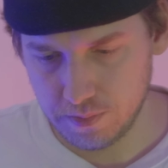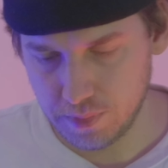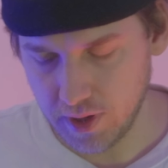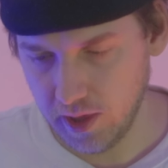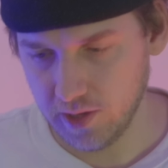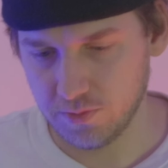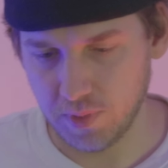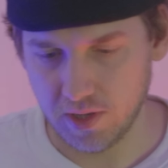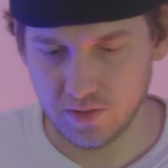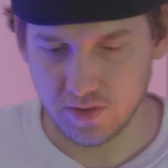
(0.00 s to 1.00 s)
Pretty
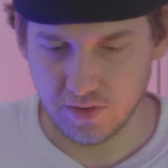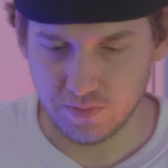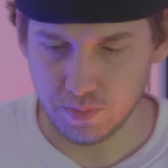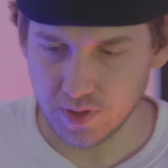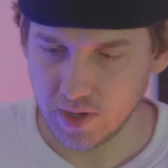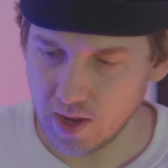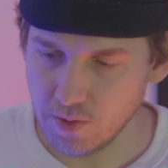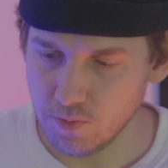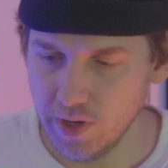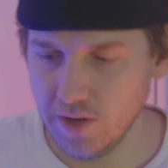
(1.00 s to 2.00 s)
expensive, but I
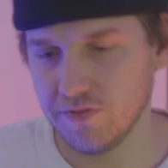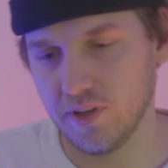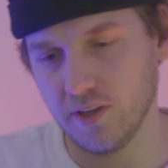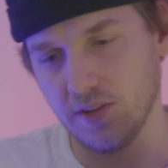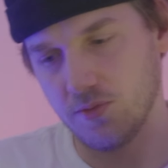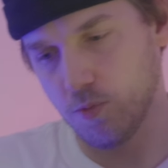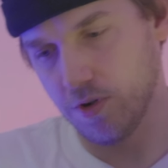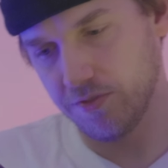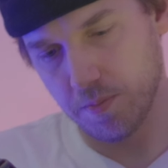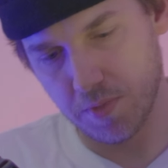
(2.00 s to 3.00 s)
really think it's
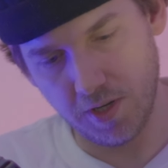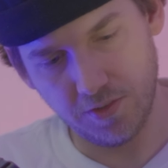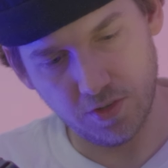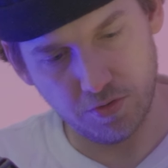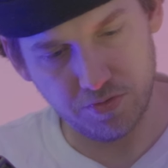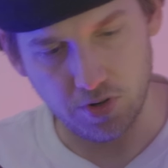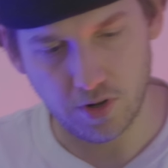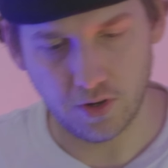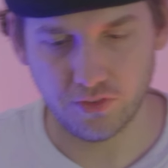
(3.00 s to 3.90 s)
worth the money so far.